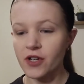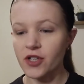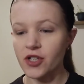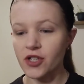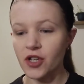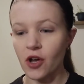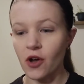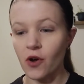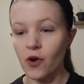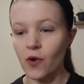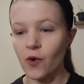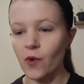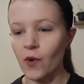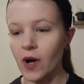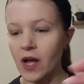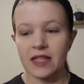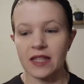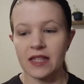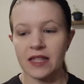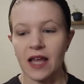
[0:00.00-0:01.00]

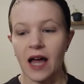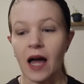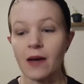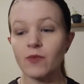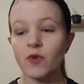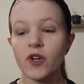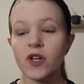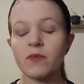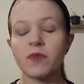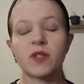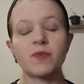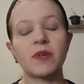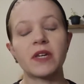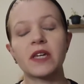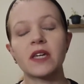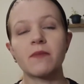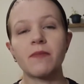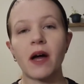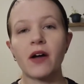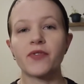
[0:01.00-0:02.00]
so I'm going to be
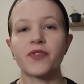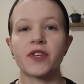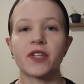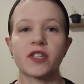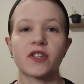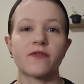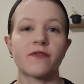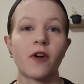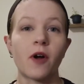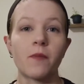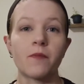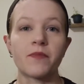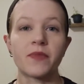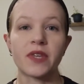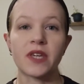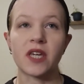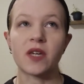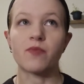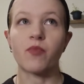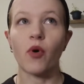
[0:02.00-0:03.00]
speaking about this from
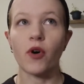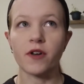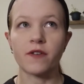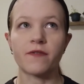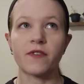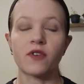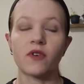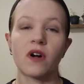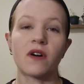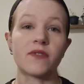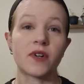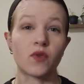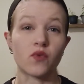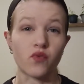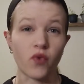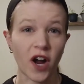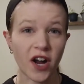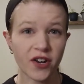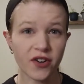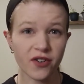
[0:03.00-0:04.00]
the point of view of a
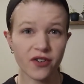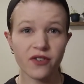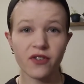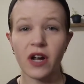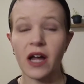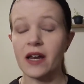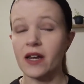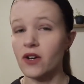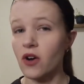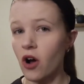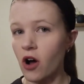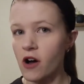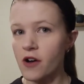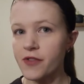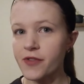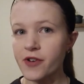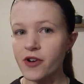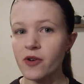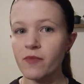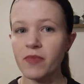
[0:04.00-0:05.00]
writer and an
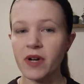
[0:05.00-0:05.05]
author,